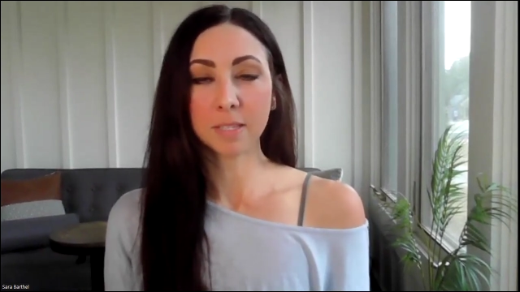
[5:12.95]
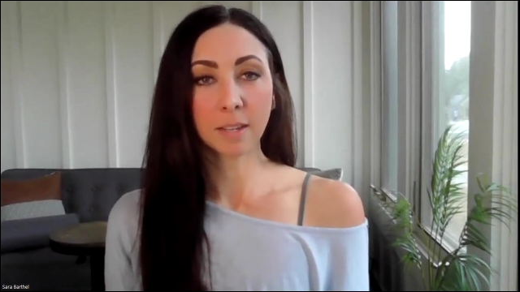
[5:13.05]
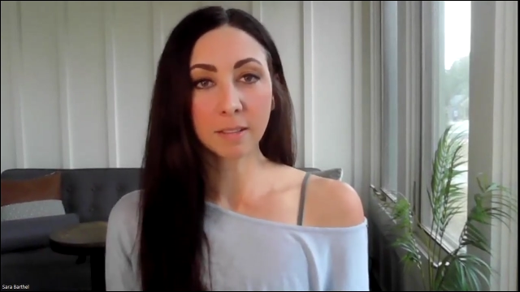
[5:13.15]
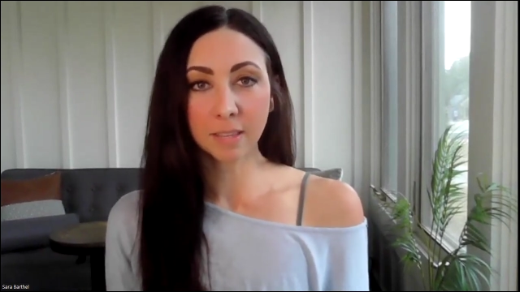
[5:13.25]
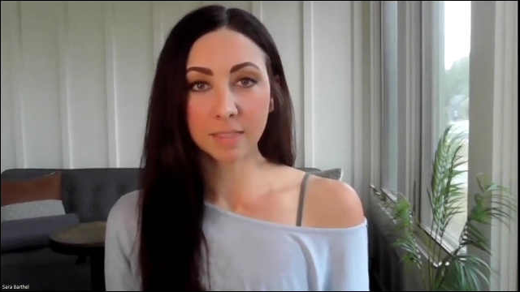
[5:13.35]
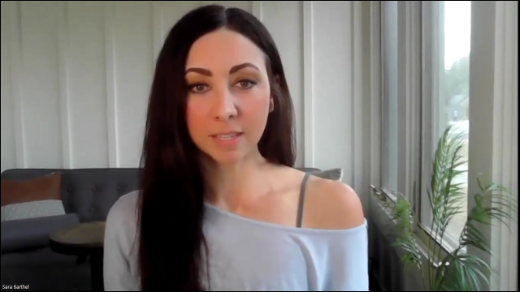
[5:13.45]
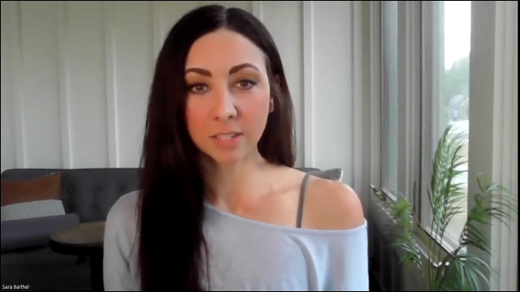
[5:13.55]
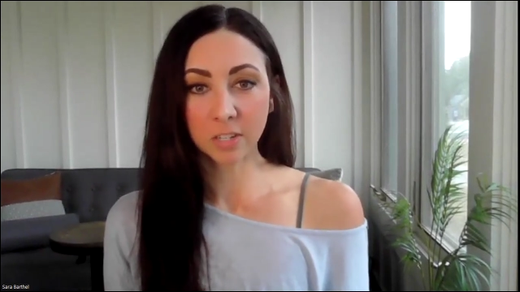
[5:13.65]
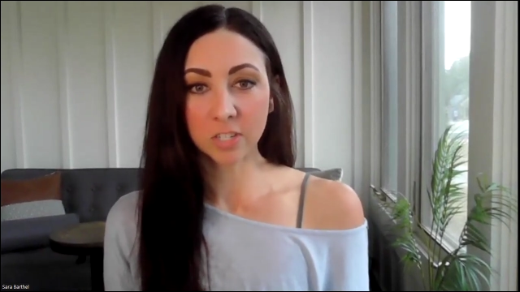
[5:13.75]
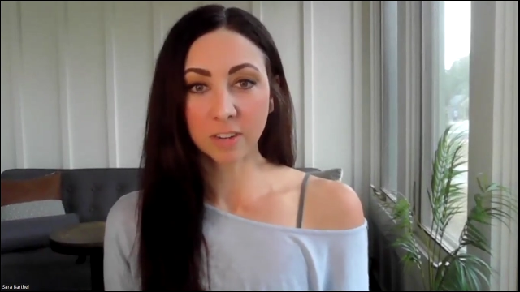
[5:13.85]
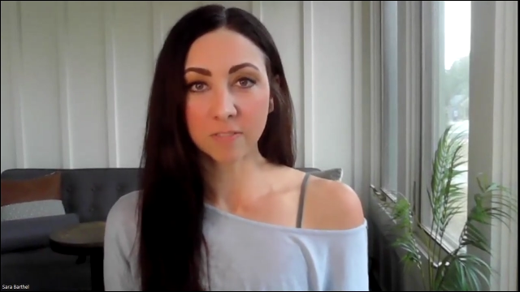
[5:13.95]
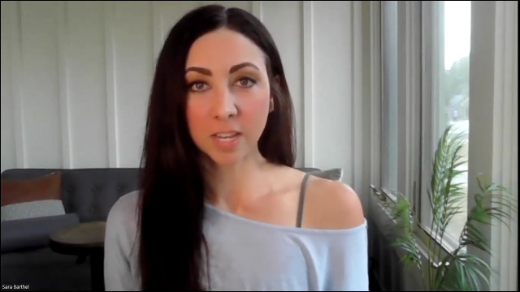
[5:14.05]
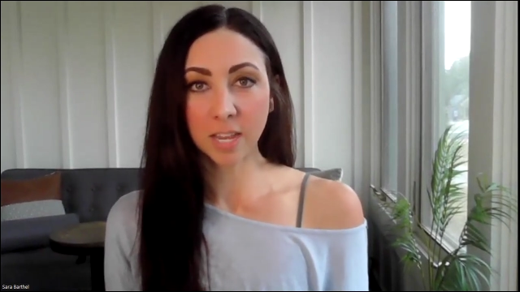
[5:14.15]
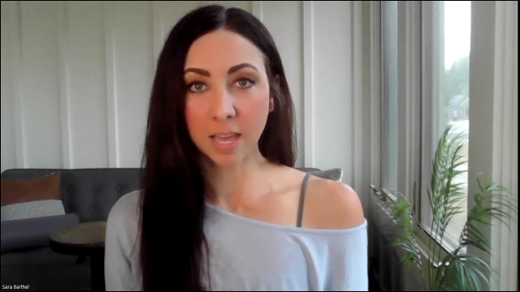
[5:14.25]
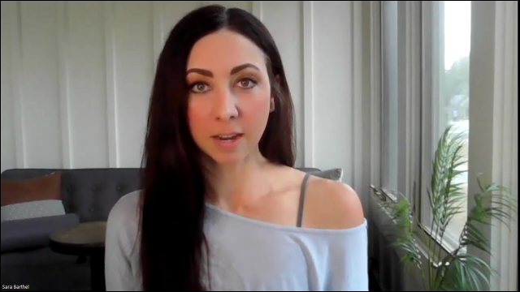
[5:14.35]
suddenly things are
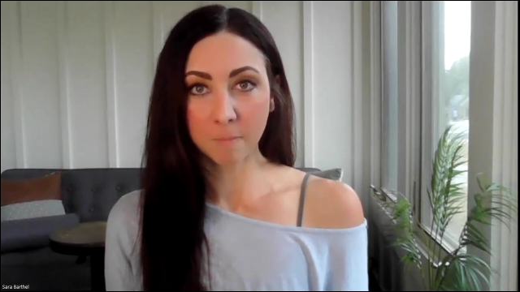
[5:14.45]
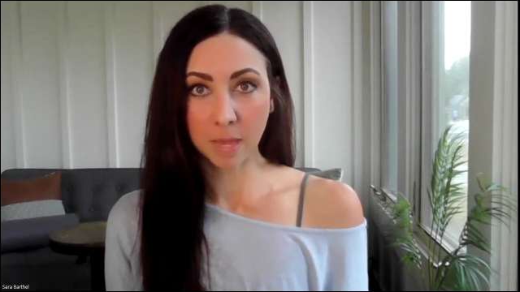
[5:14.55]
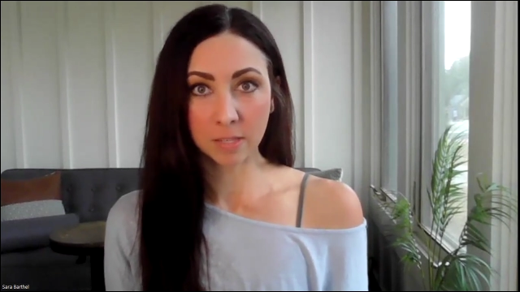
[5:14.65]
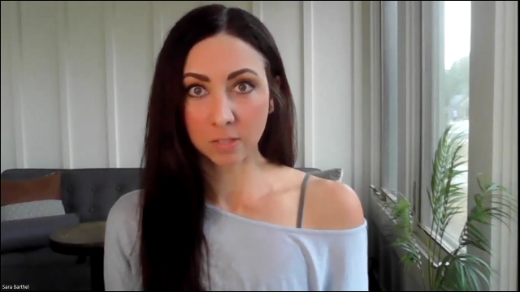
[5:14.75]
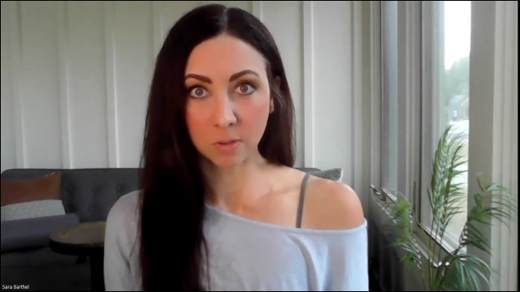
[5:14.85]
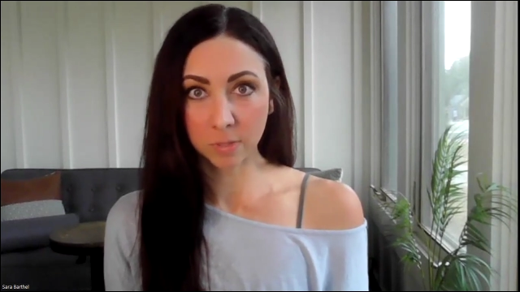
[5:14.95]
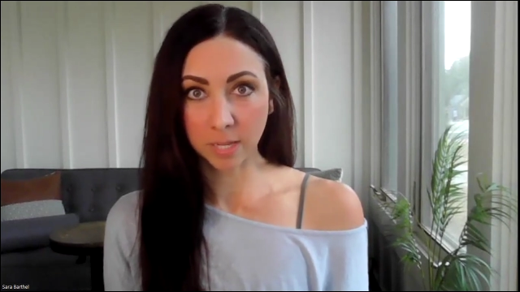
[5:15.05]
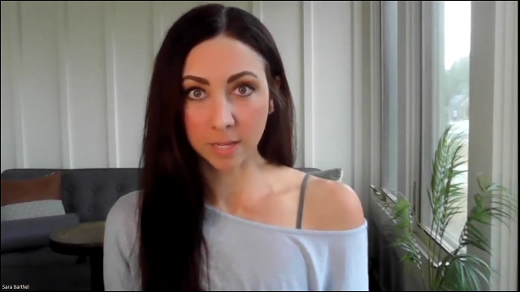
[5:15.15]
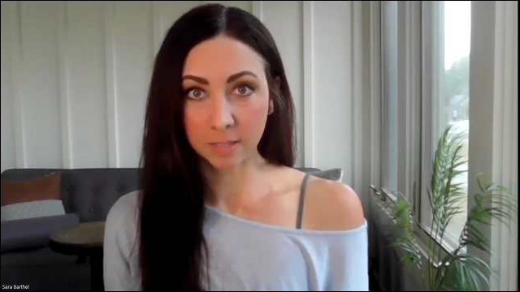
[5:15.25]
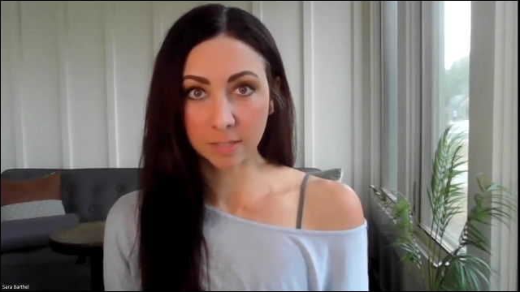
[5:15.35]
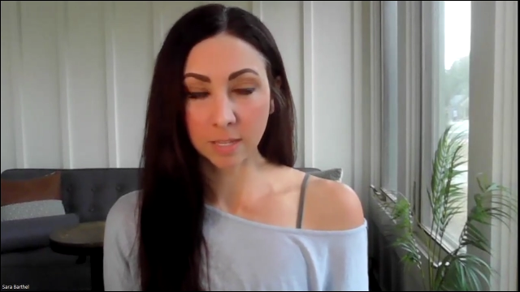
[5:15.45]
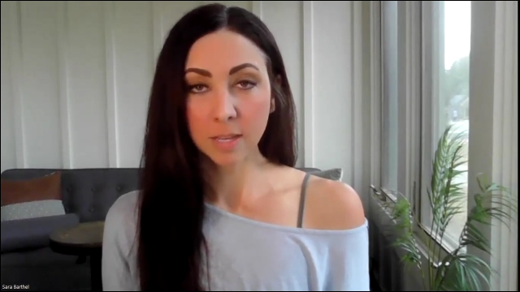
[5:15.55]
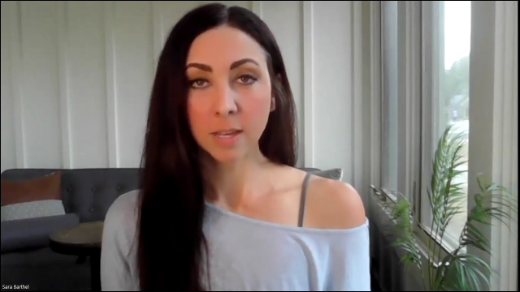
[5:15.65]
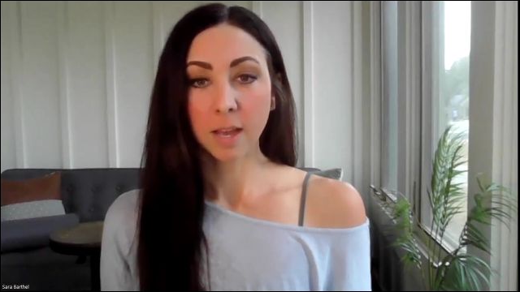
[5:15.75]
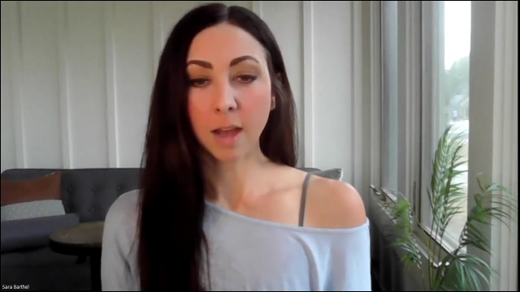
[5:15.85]
shifting and it makes no sense.
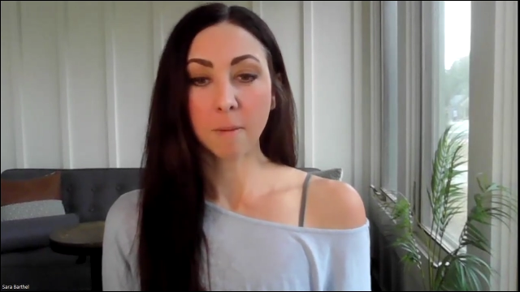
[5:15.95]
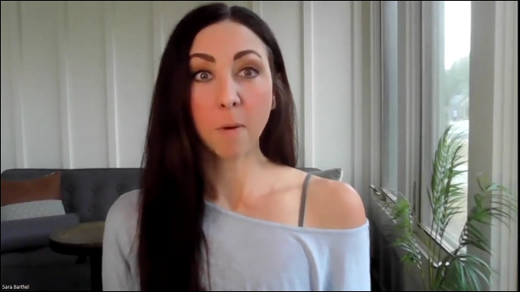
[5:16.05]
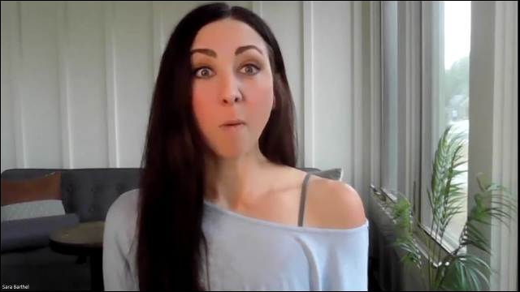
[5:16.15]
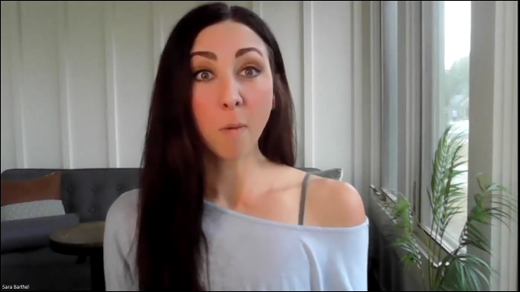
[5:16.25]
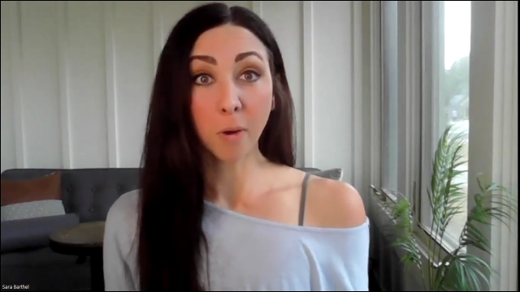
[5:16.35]
And